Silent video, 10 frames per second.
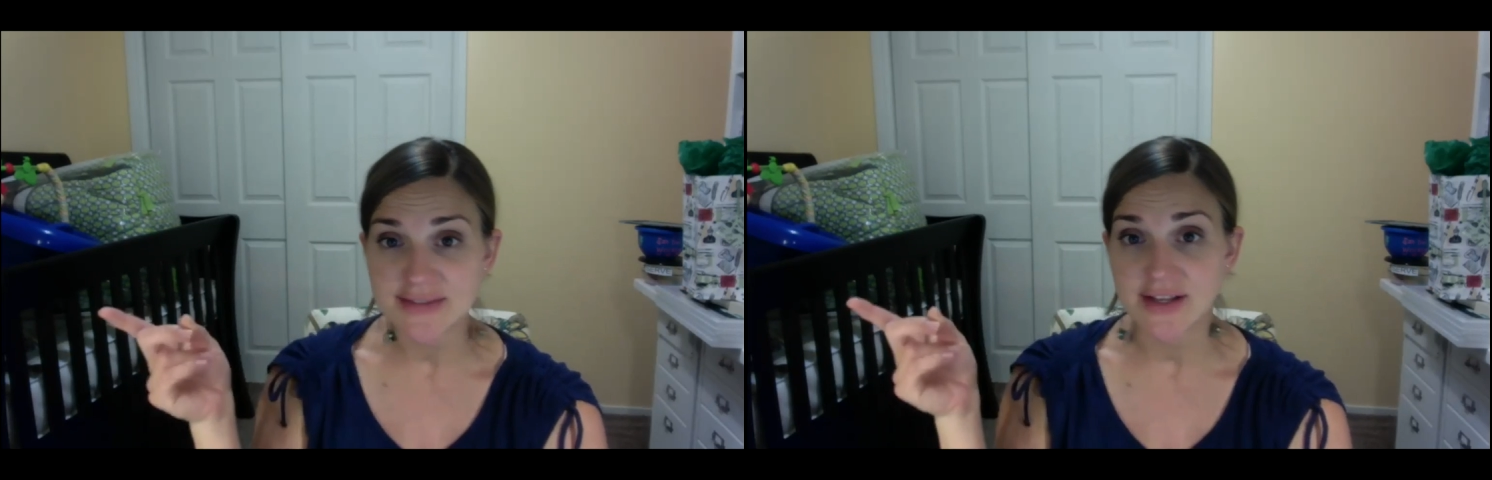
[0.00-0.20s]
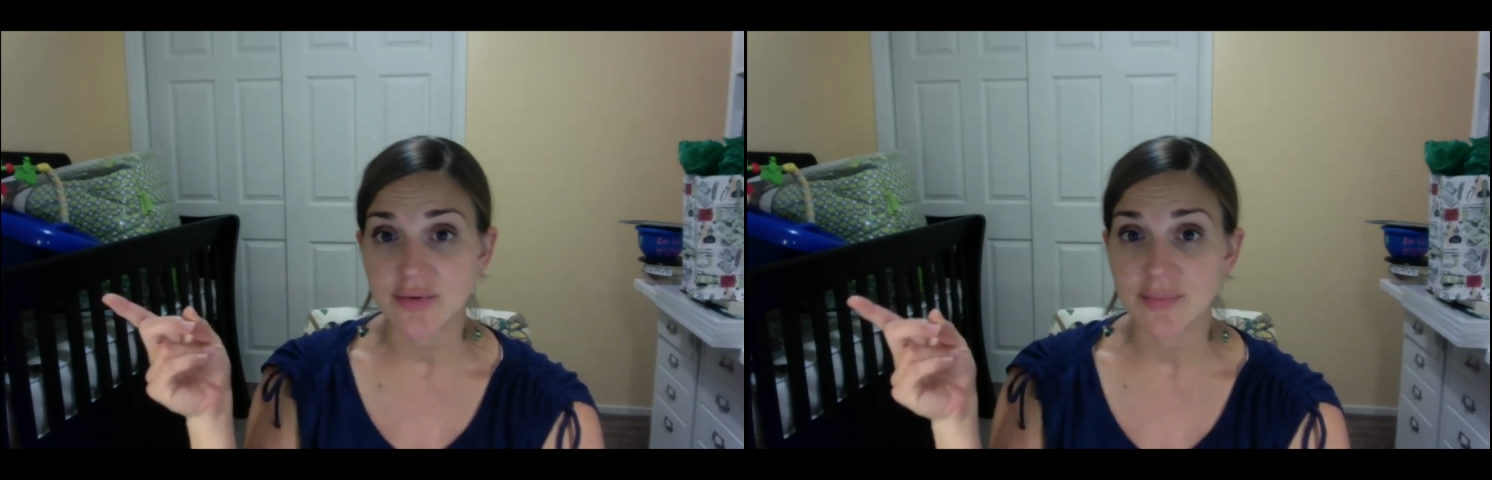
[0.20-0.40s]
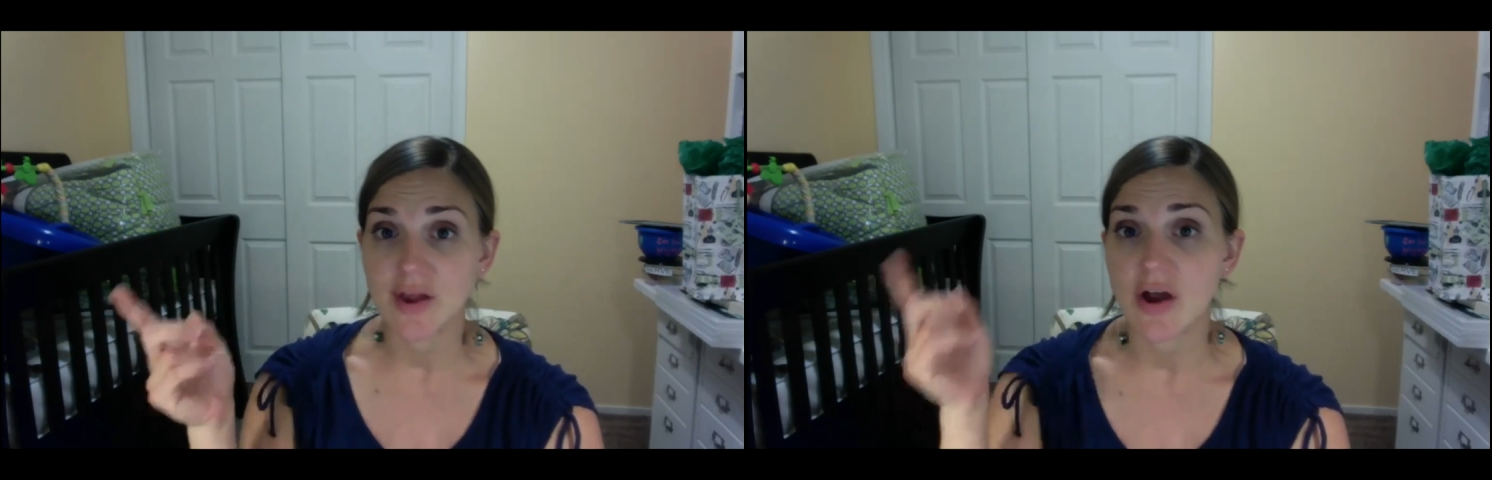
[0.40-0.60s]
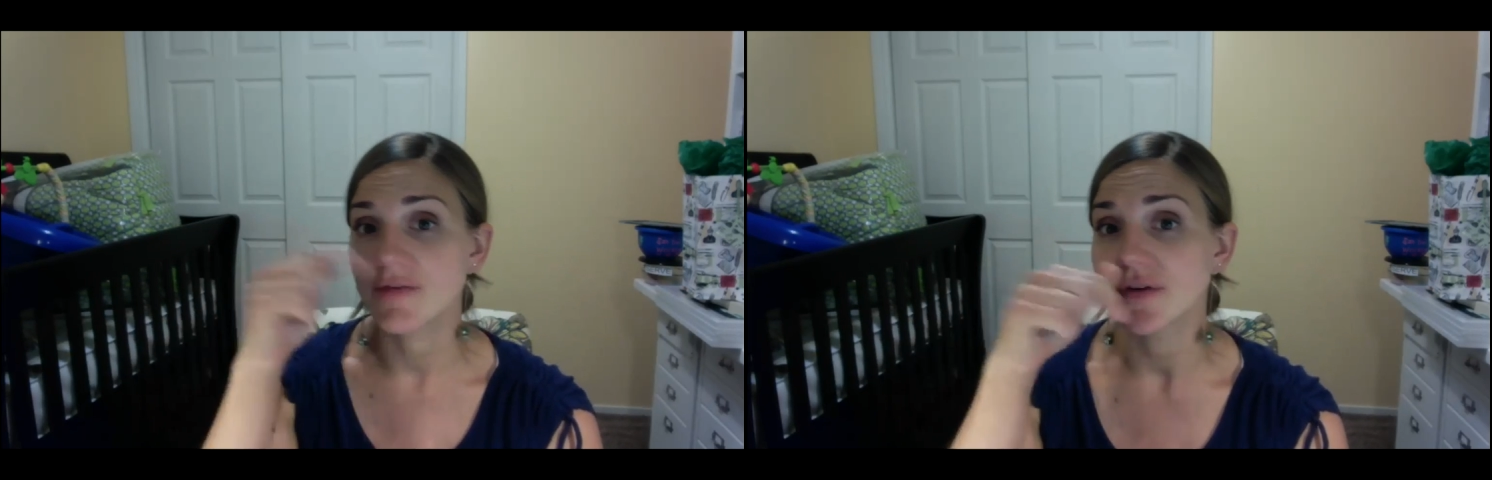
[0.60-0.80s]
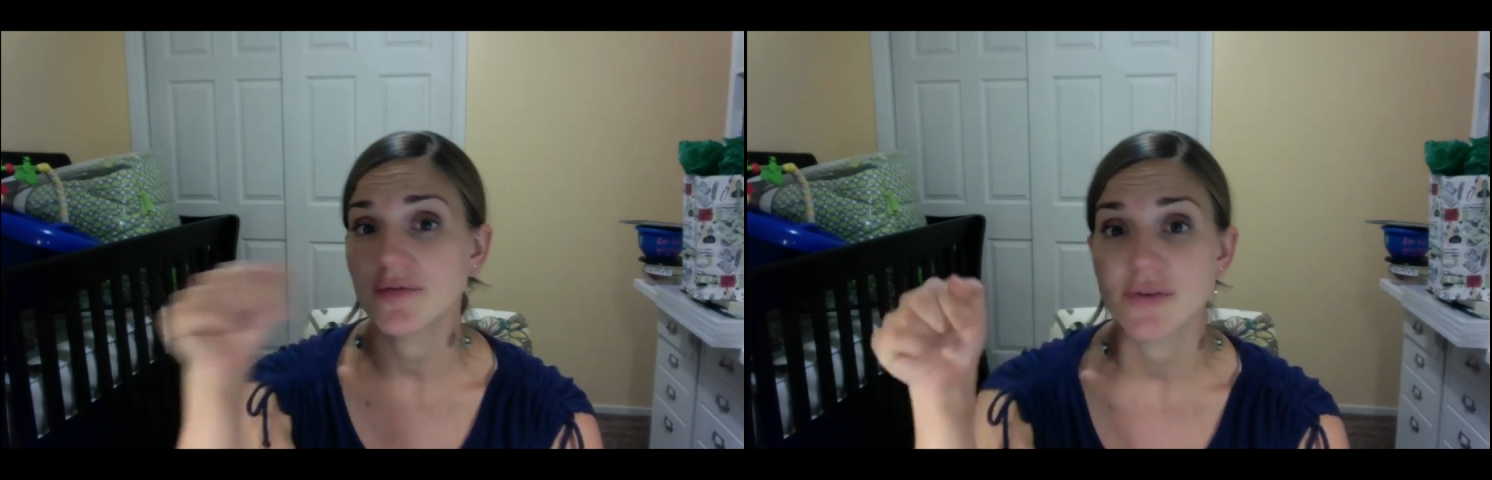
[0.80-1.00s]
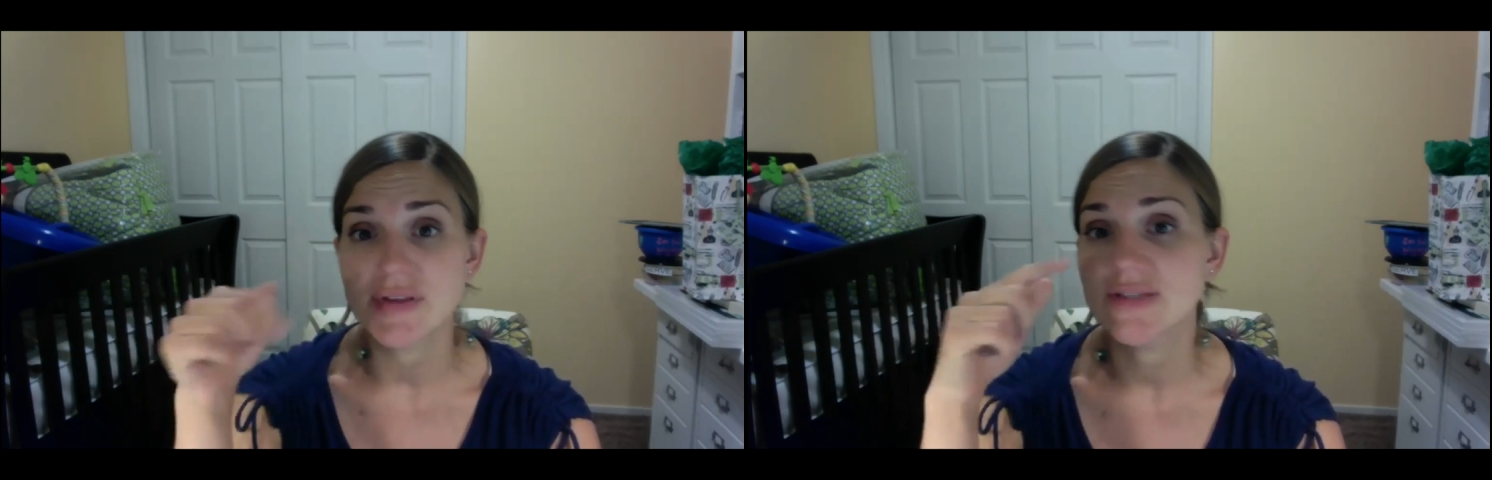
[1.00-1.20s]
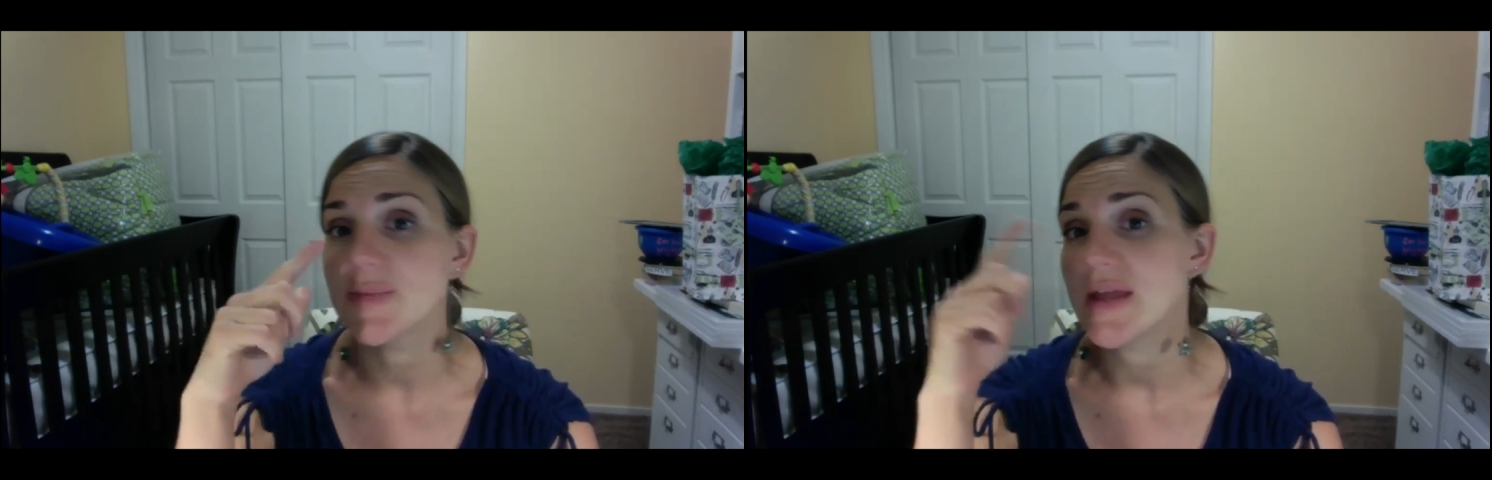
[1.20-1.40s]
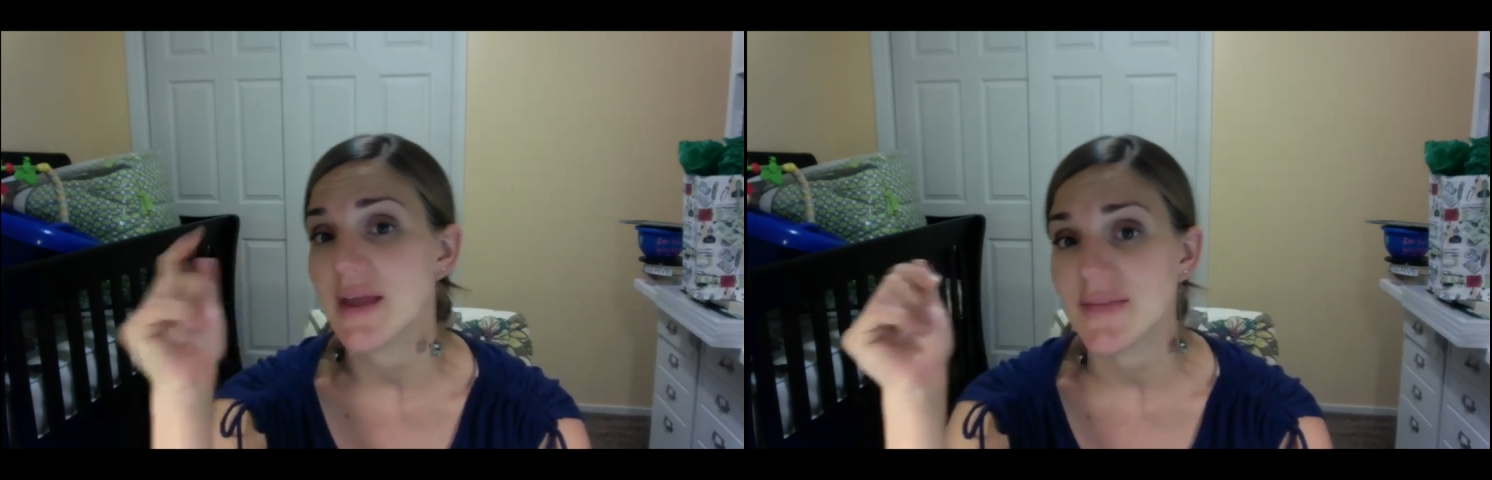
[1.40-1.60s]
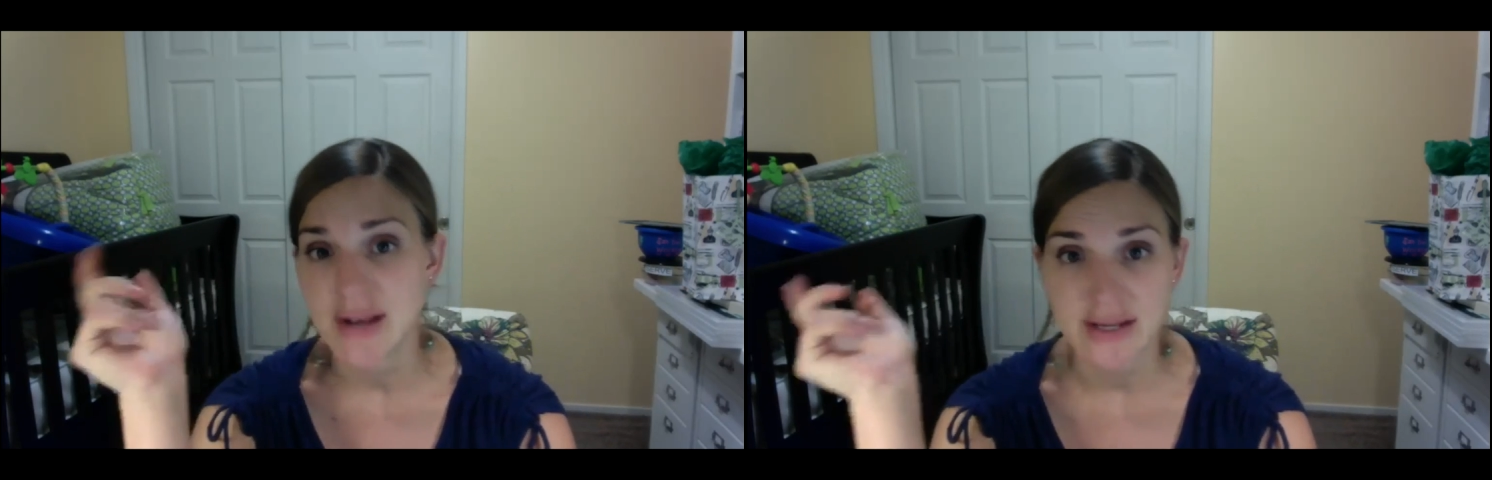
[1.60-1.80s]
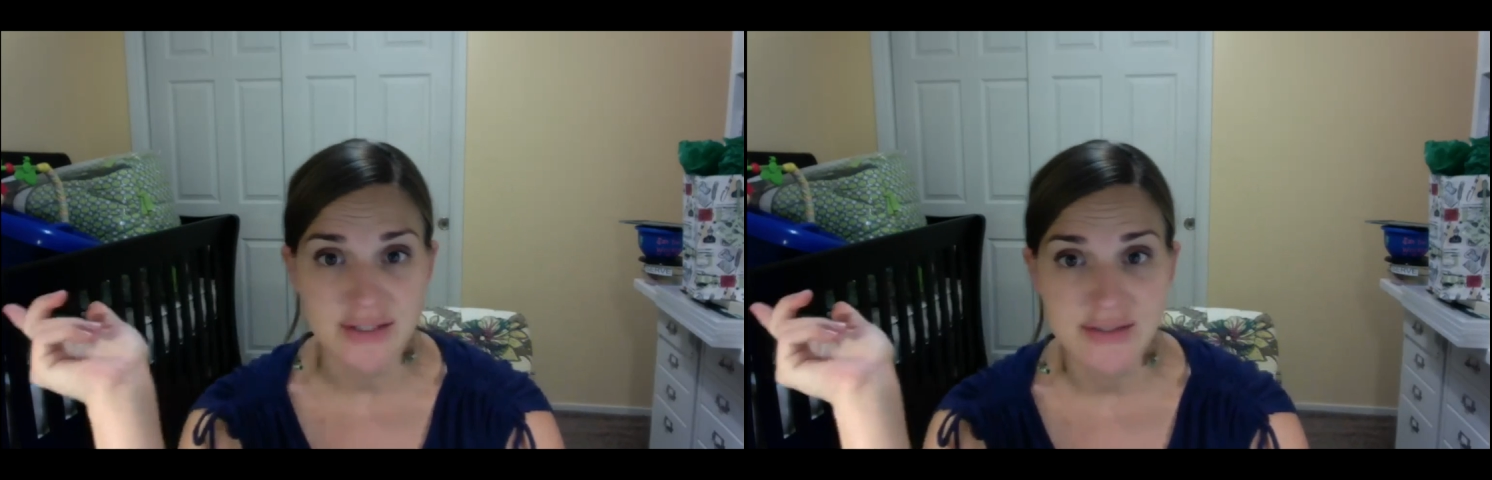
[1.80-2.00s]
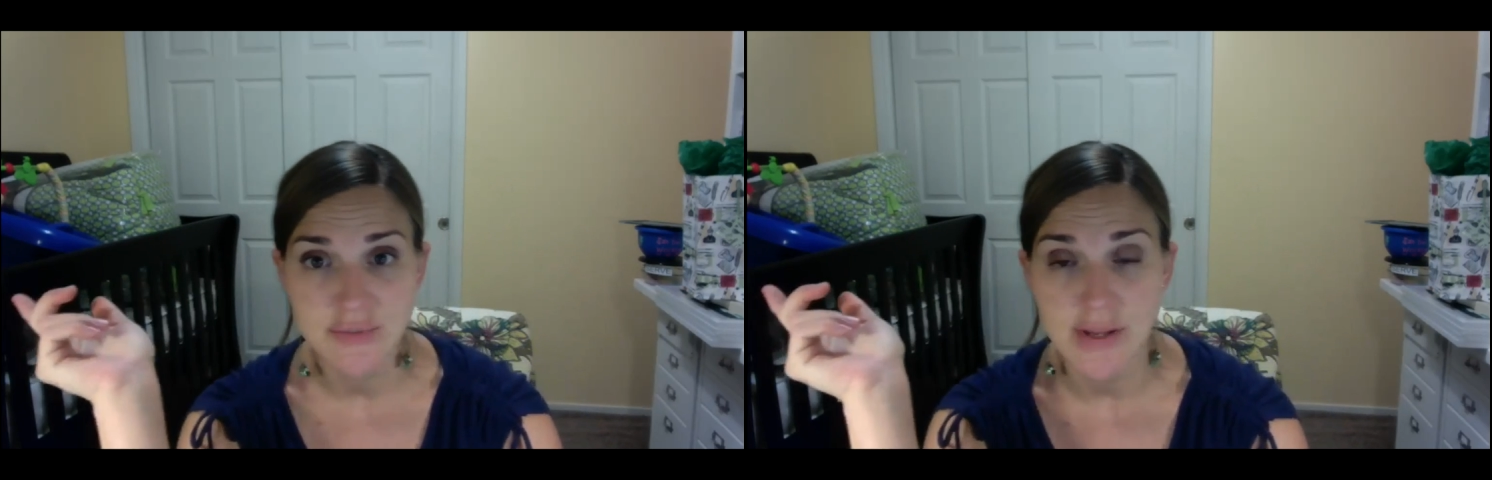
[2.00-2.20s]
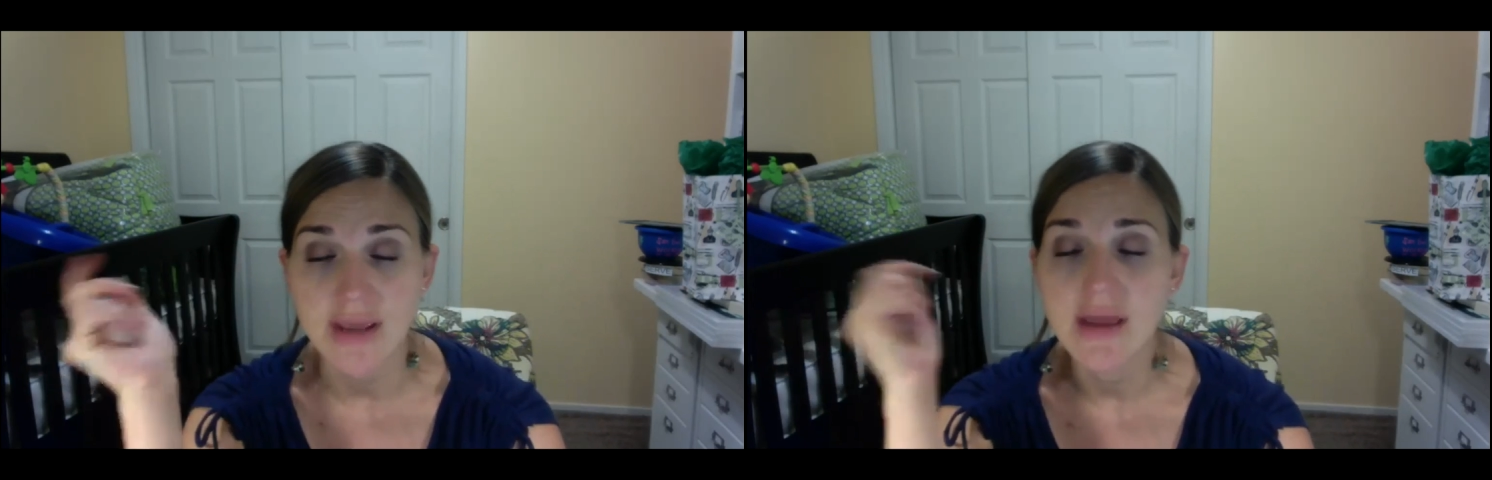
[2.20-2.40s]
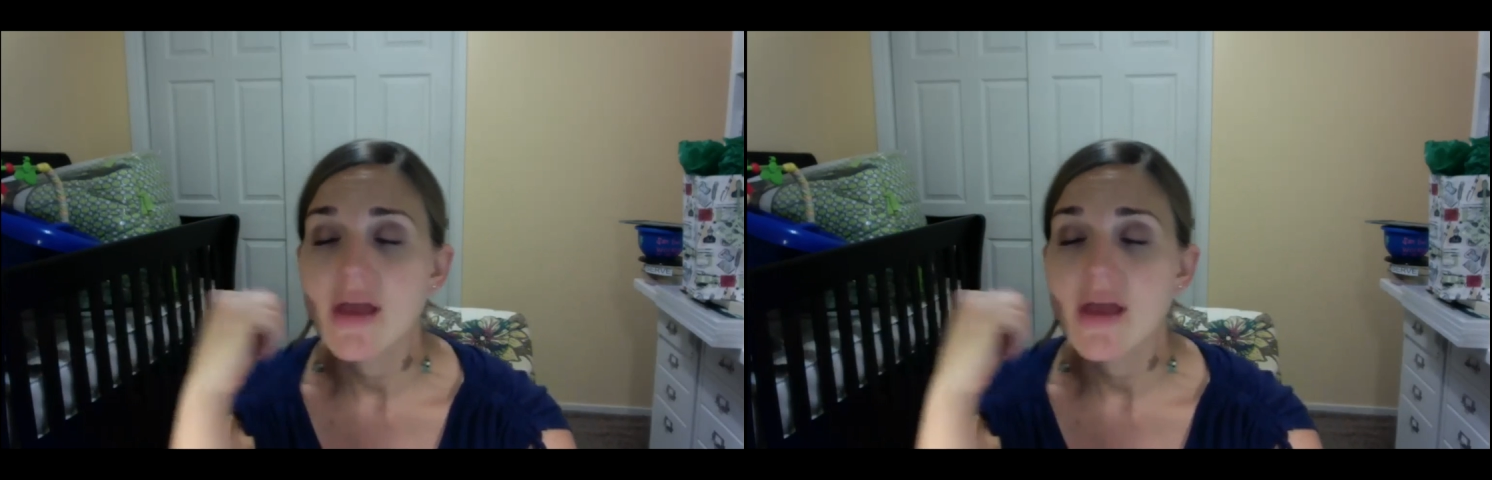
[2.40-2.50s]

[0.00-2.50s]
that are being offered for this week and the next week.